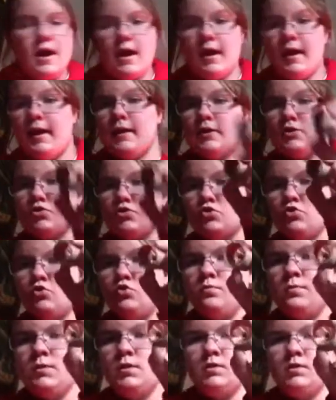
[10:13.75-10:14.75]
I had a
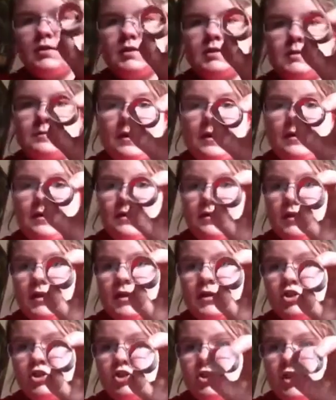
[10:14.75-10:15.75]
tube. It's about an
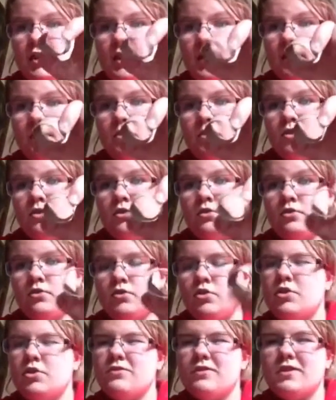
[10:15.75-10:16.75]
inch diameter.
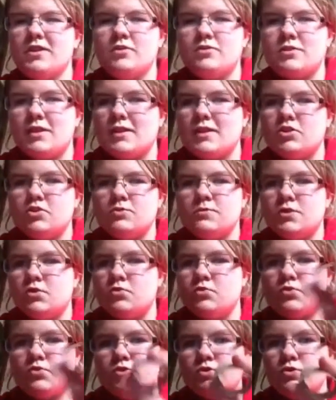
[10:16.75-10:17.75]
You can really use any tube. This
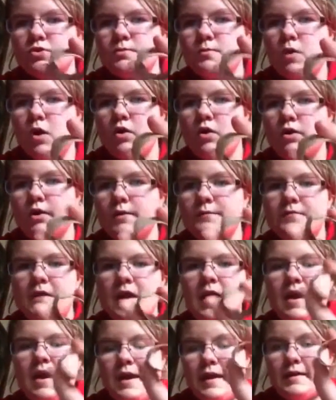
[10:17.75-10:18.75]
one was just smaller,
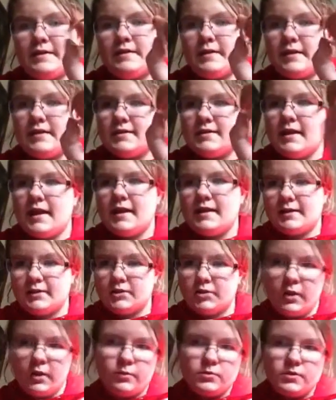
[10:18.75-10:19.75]
had thick siding,
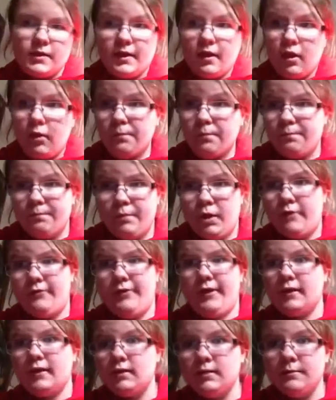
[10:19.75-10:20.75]
so I was like, oh,
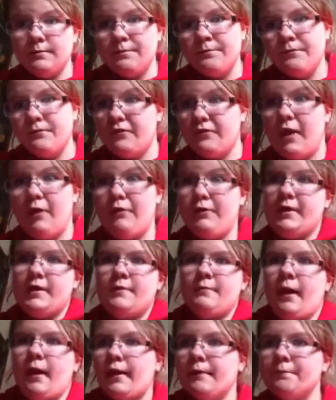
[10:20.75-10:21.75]
perfect. Found it
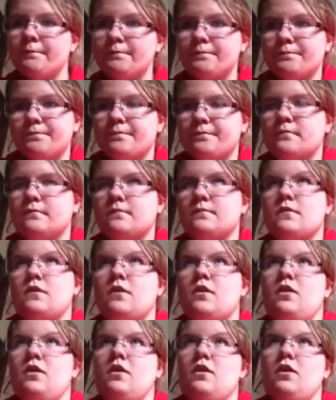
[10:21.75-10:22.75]
in my
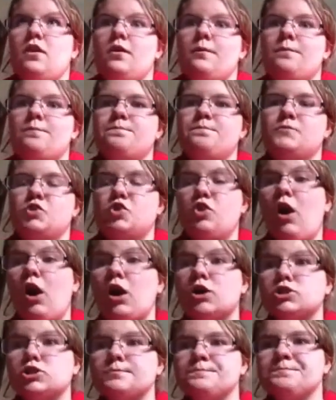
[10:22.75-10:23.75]

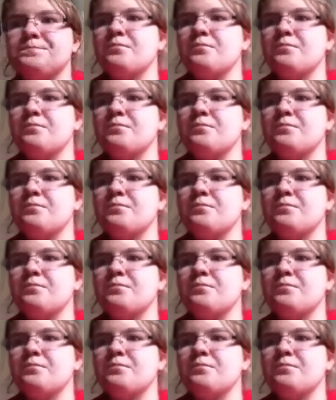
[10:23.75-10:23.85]
garage.